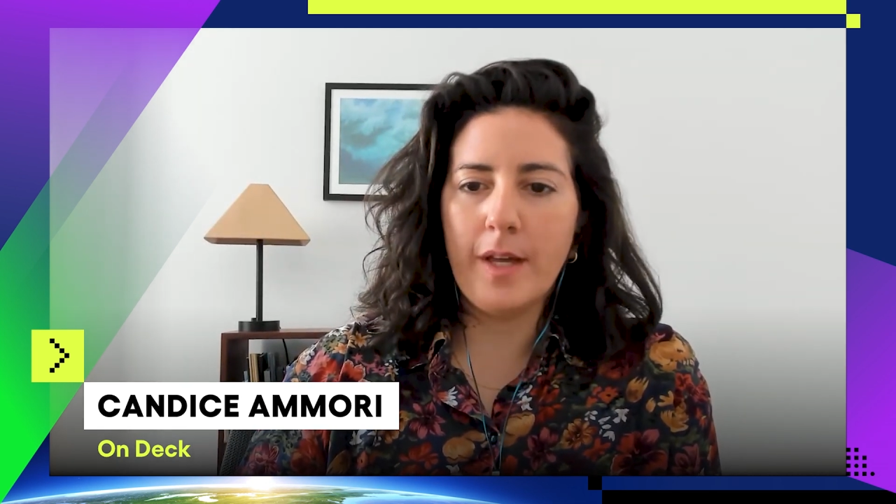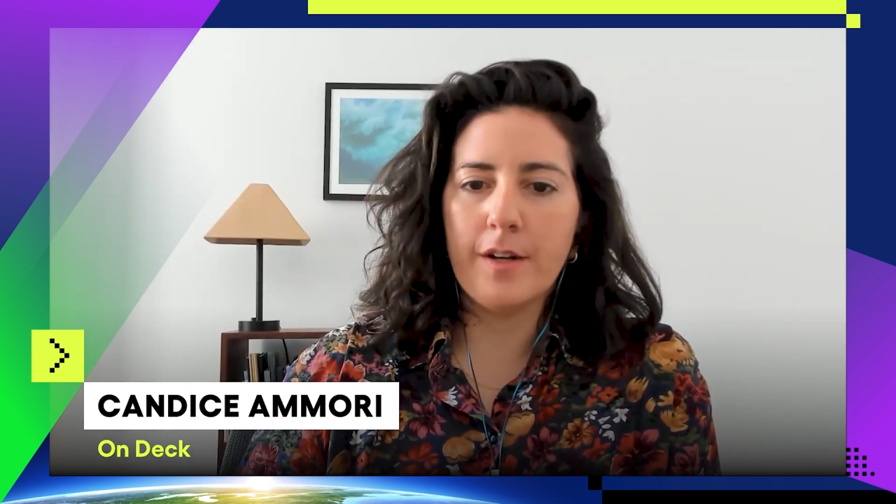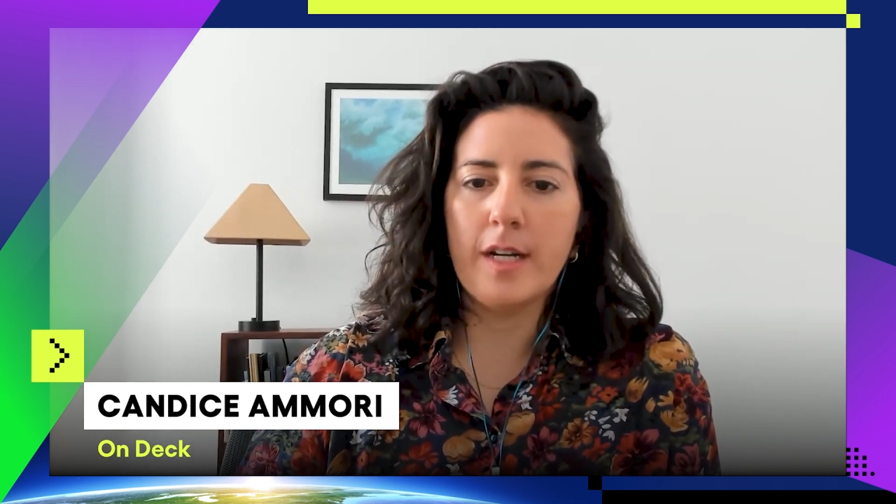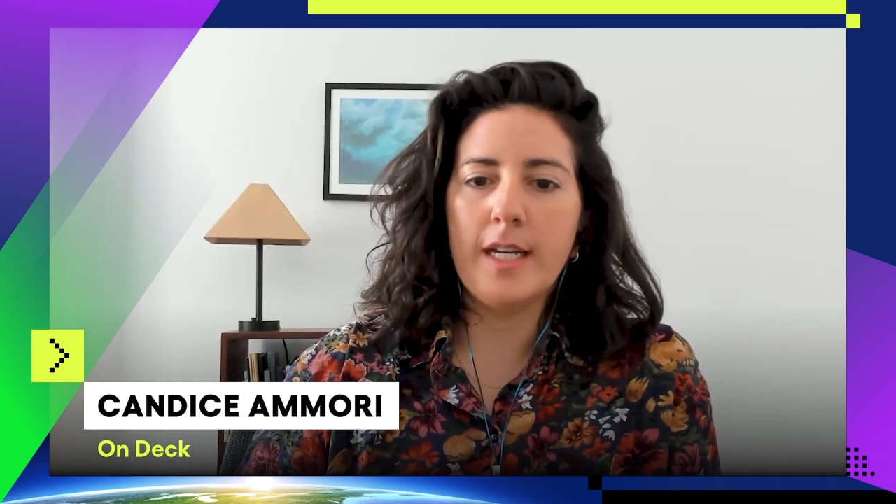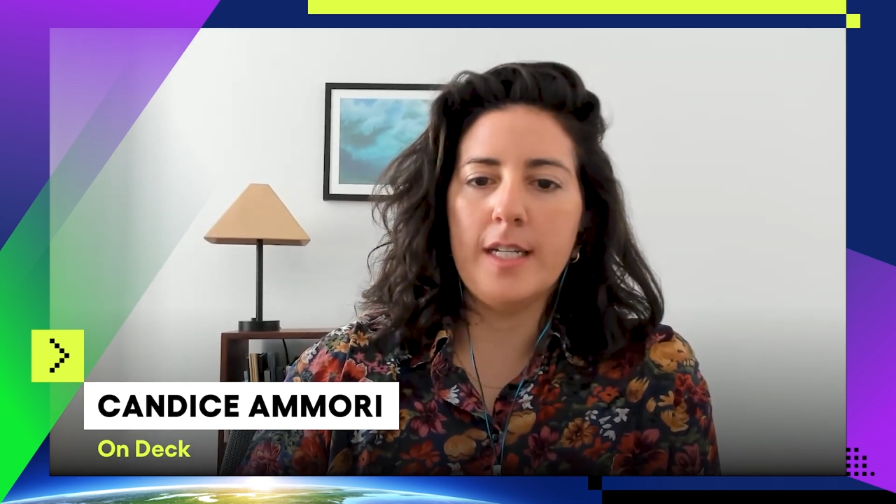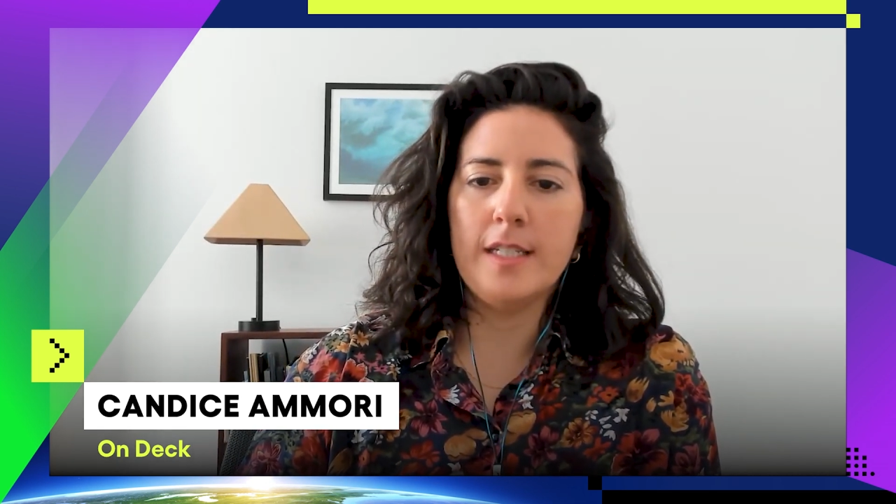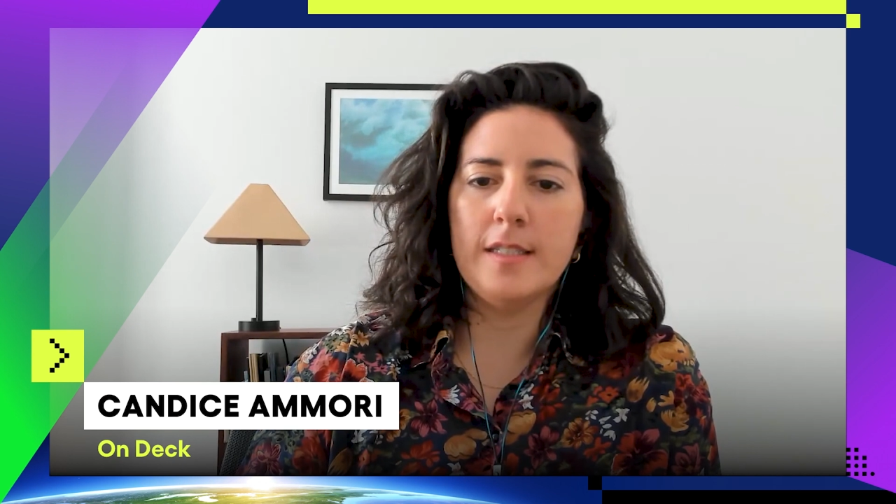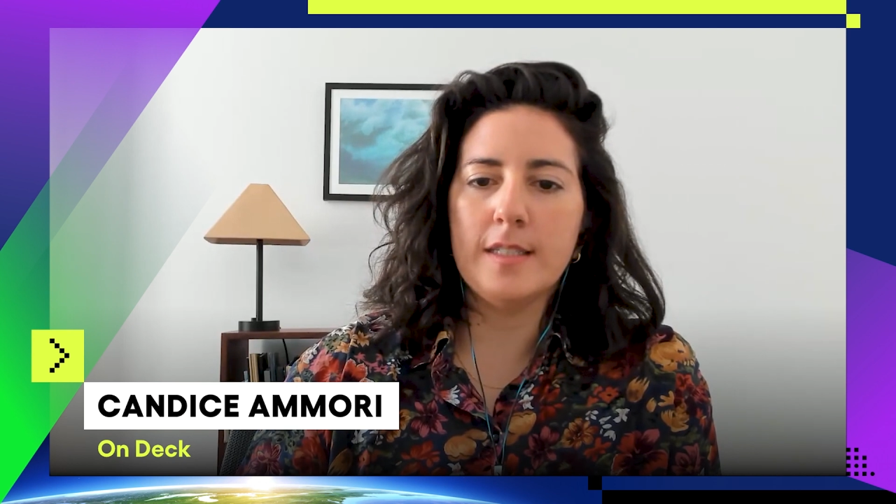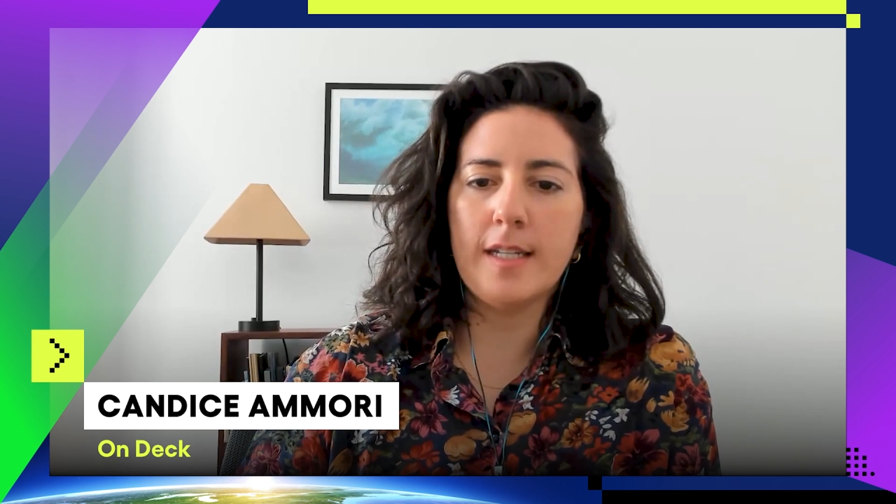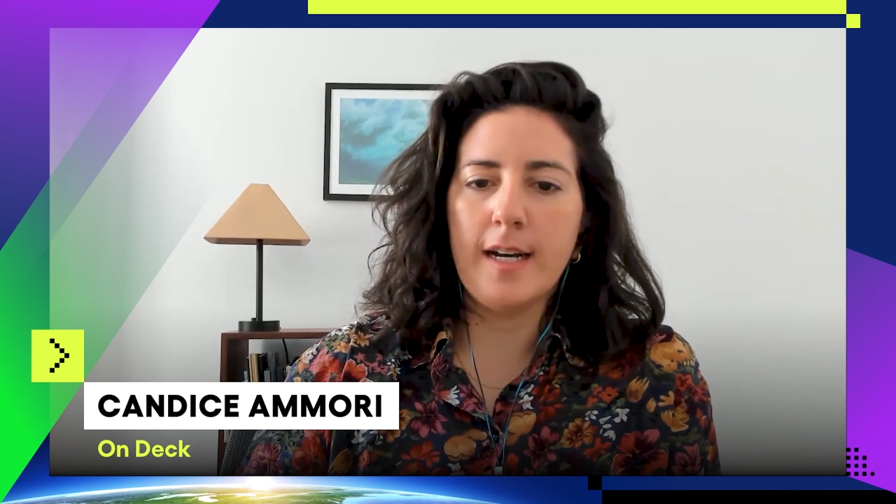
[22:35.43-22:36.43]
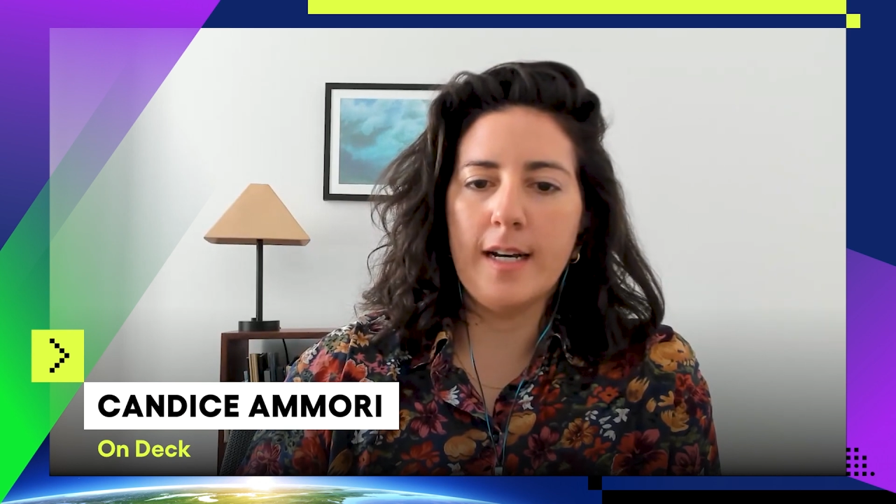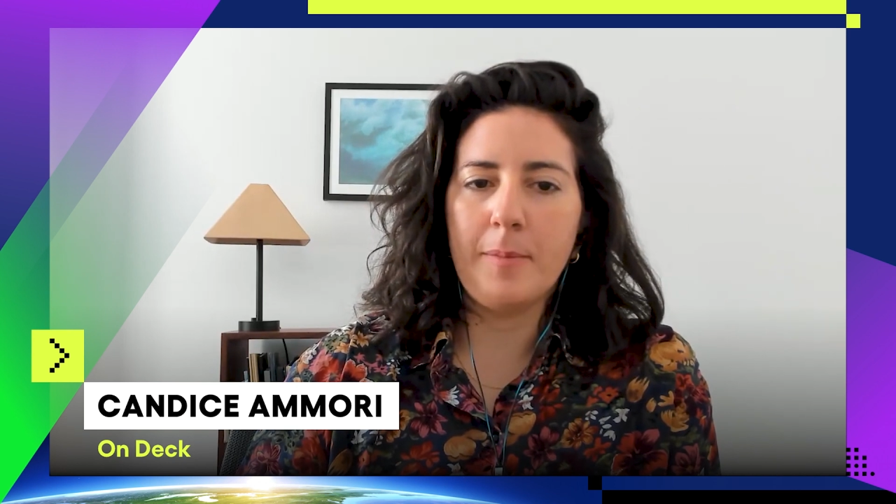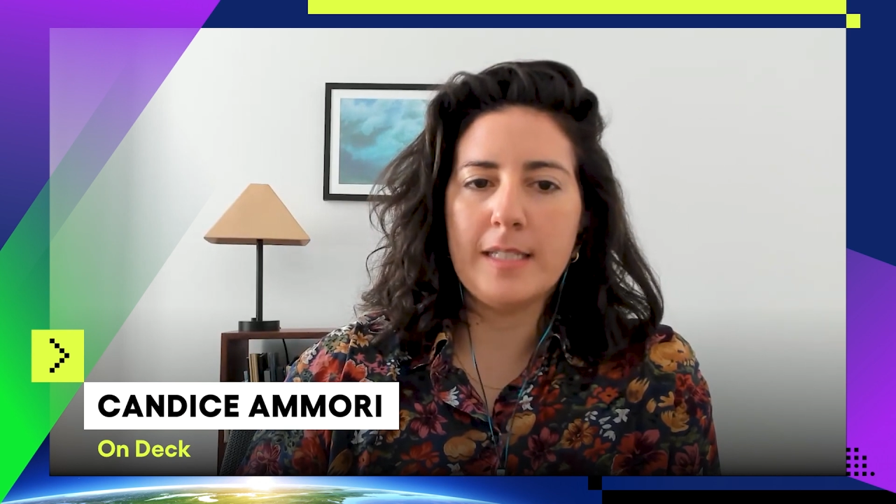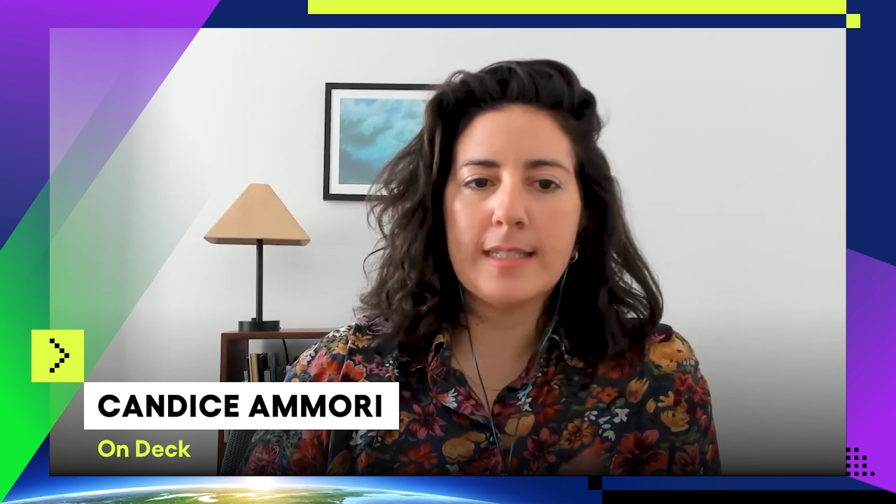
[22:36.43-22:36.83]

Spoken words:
Whether it is by